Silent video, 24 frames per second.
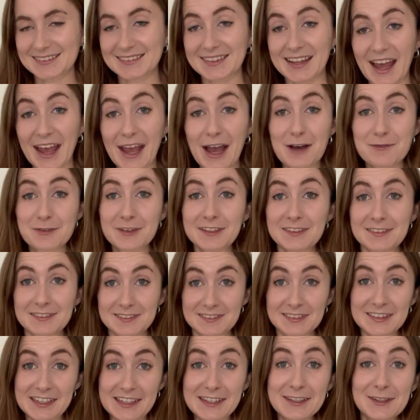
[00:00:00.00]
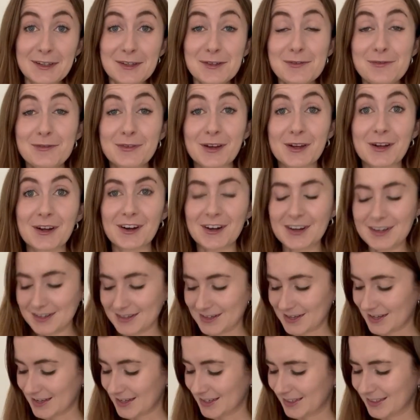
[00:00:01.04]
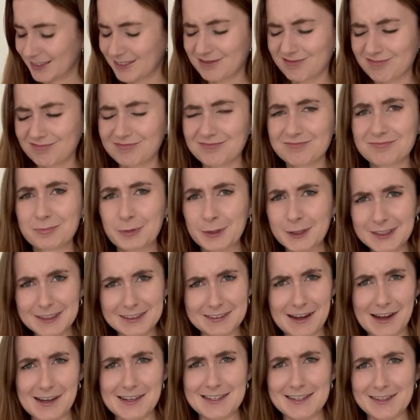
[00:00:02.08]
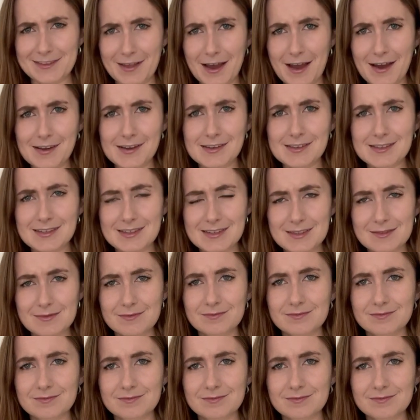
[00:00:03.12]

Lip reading: I have a neat little figure, really nice legs.